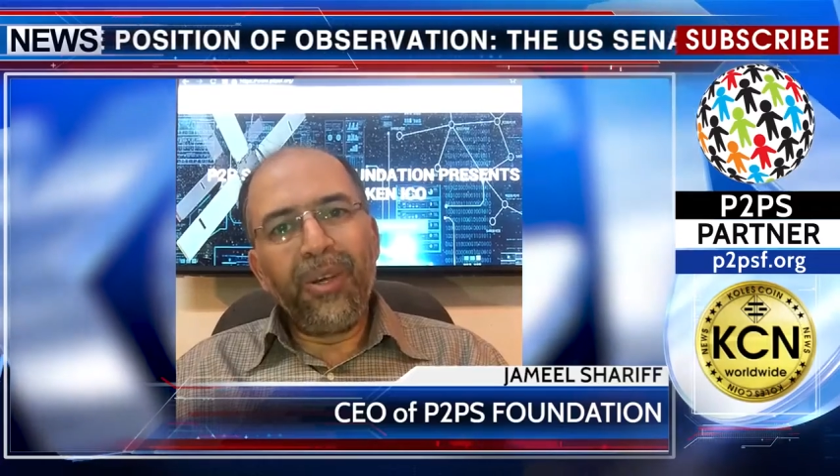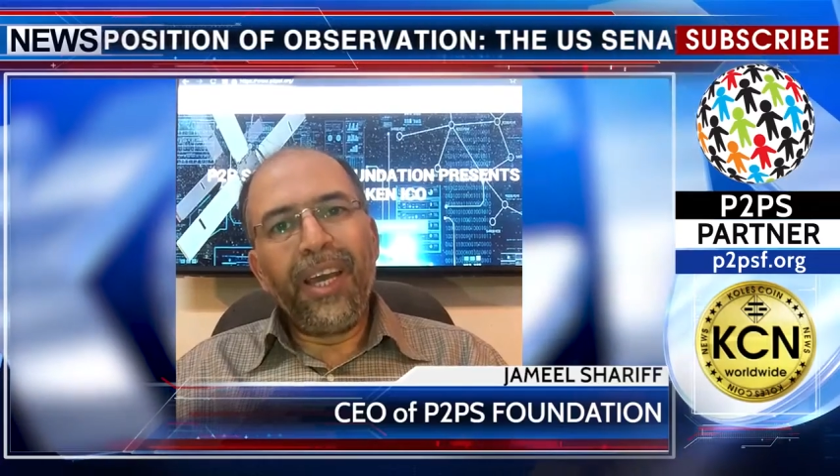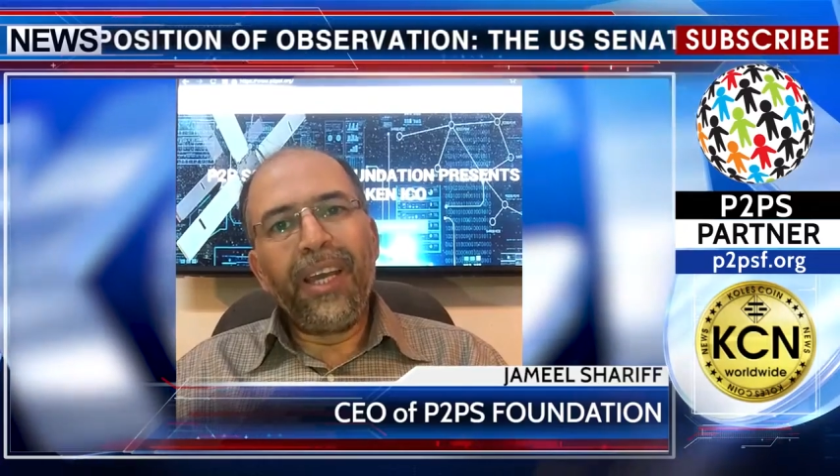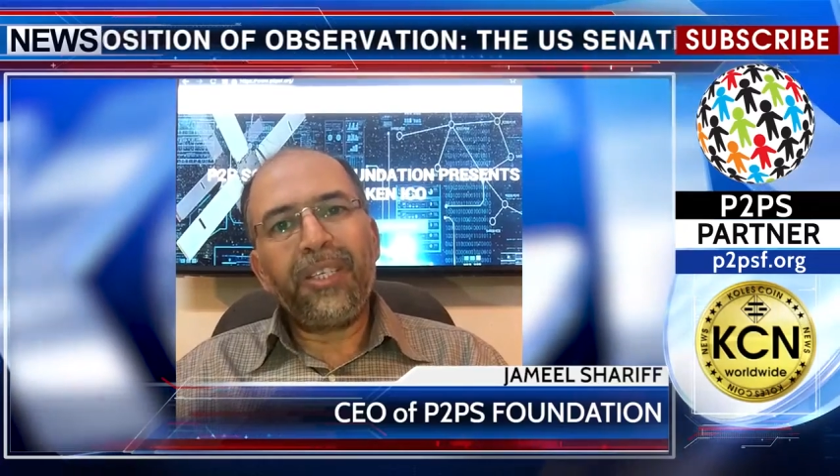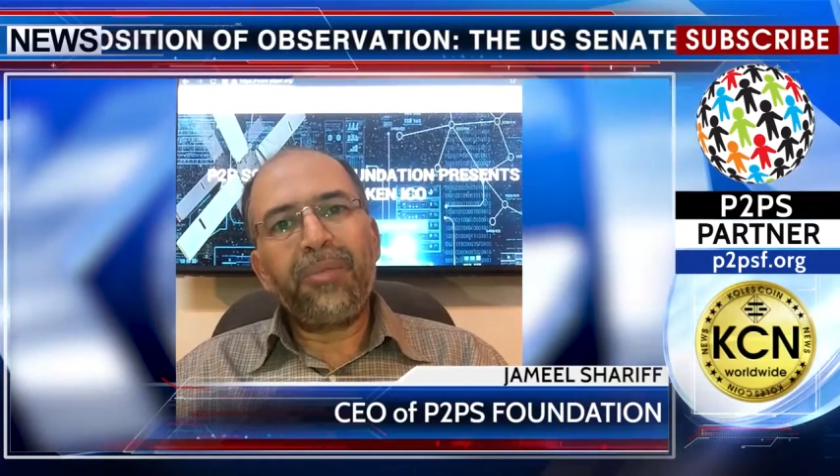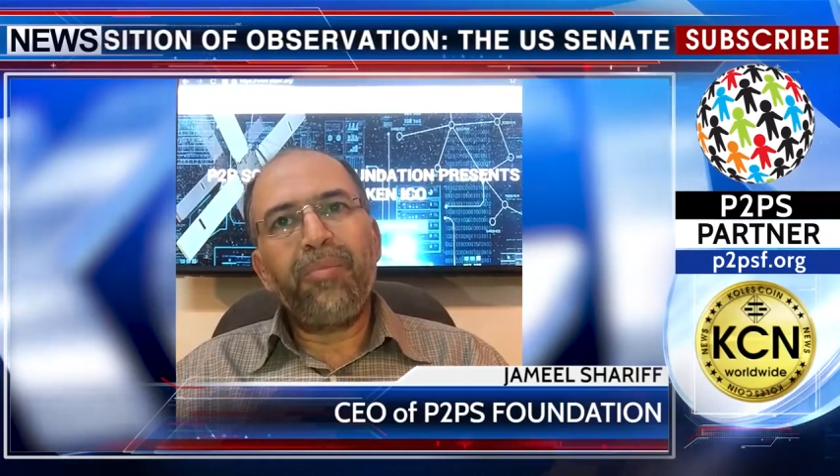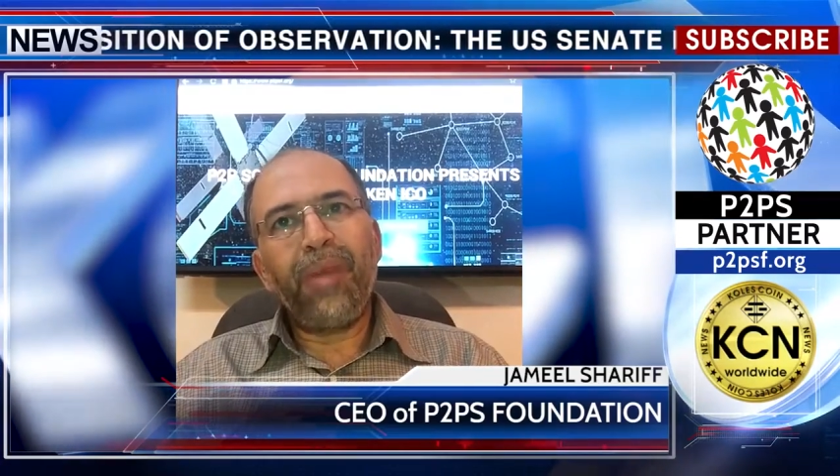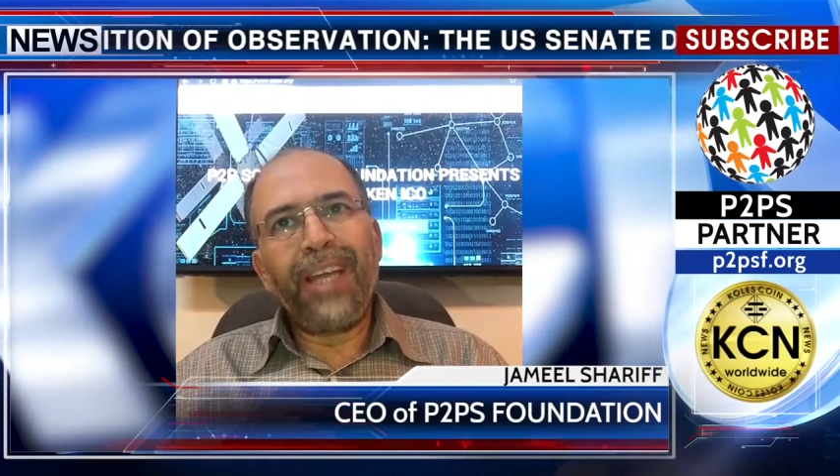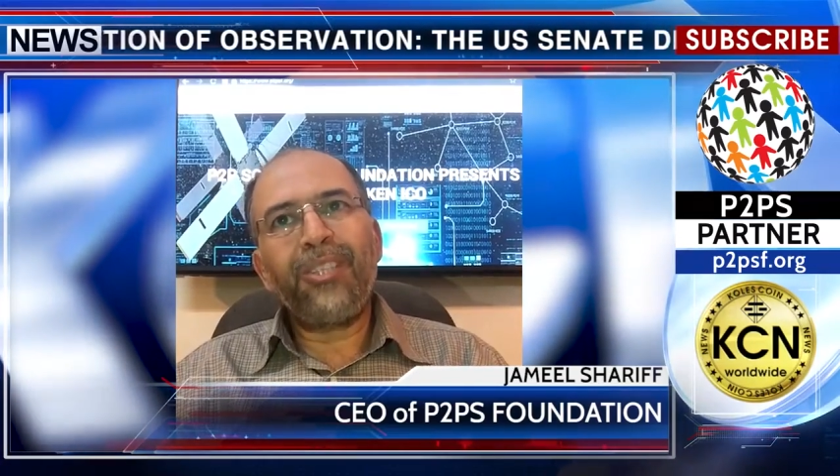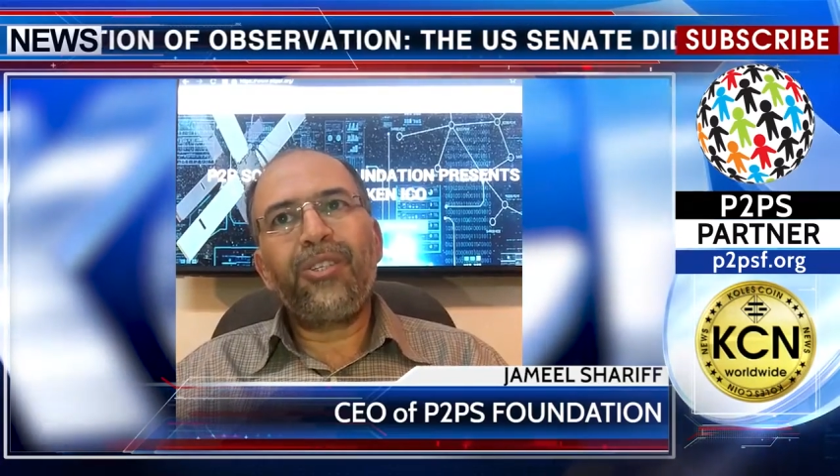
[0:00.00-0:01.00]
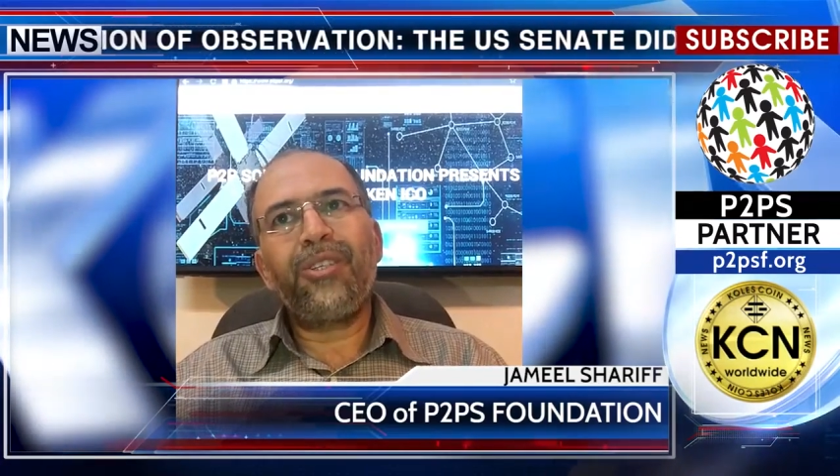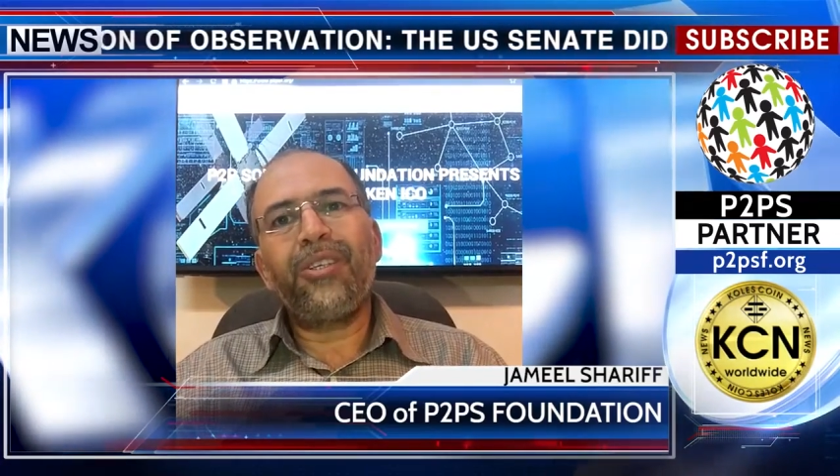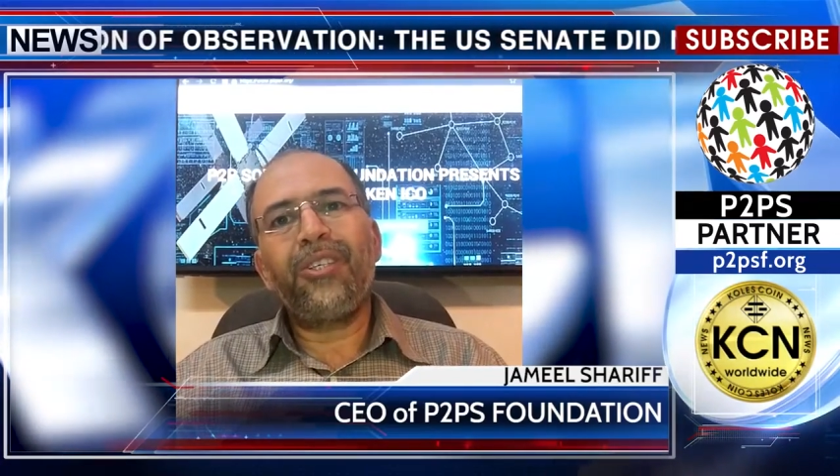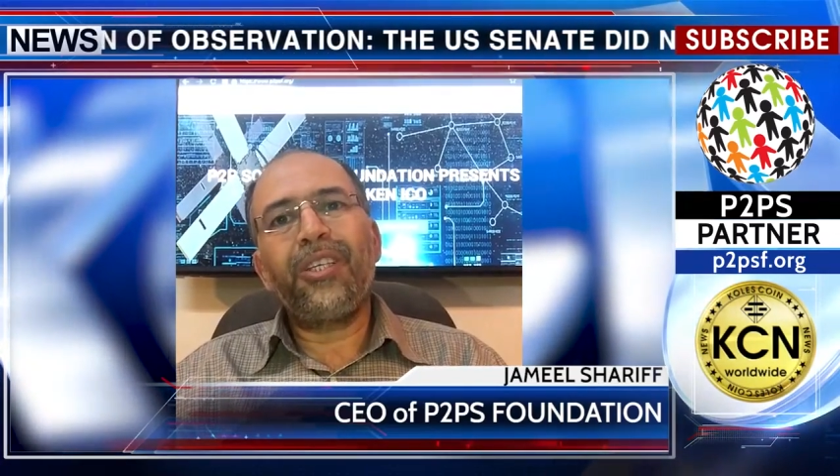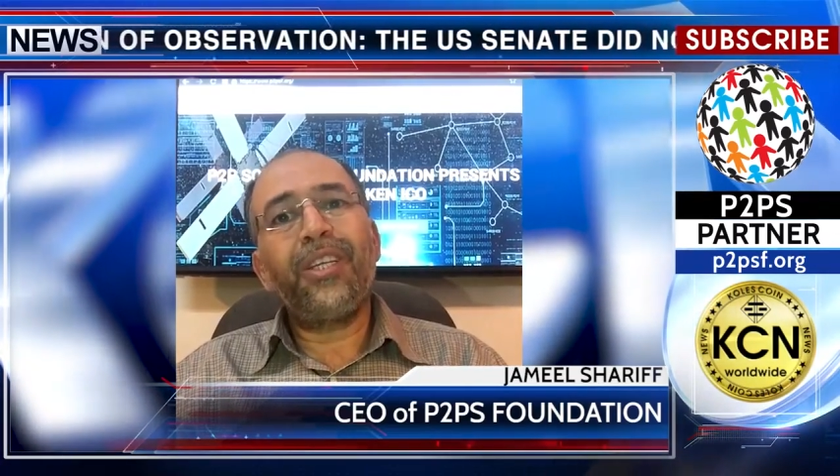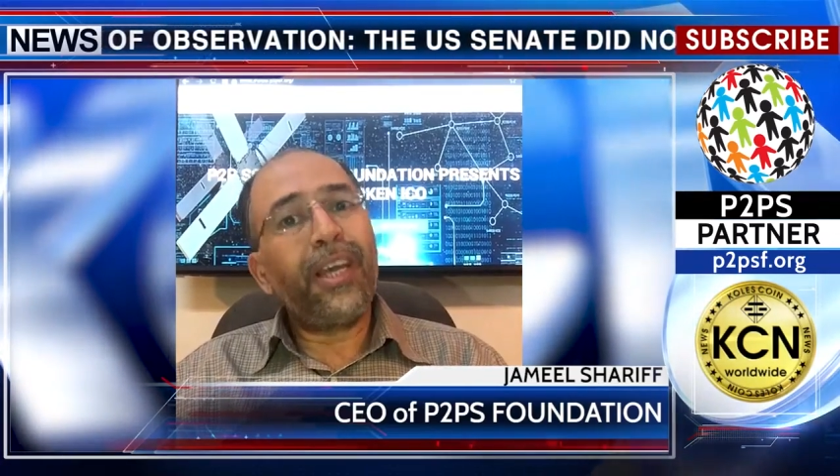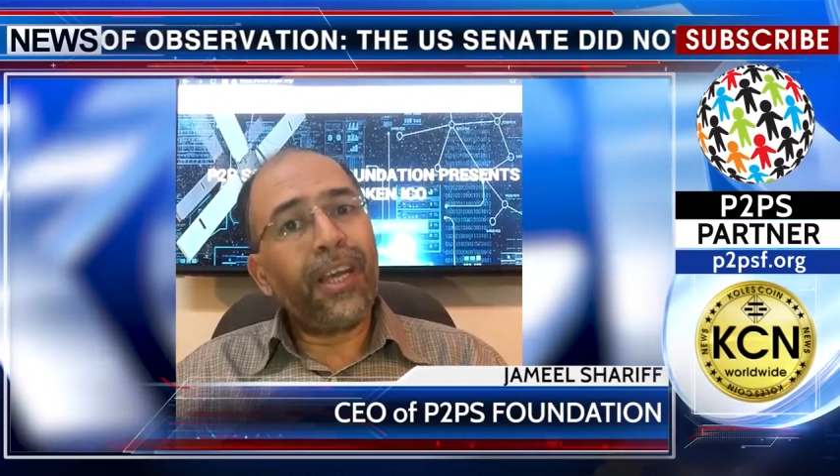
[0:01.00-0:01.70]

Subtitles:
has master's in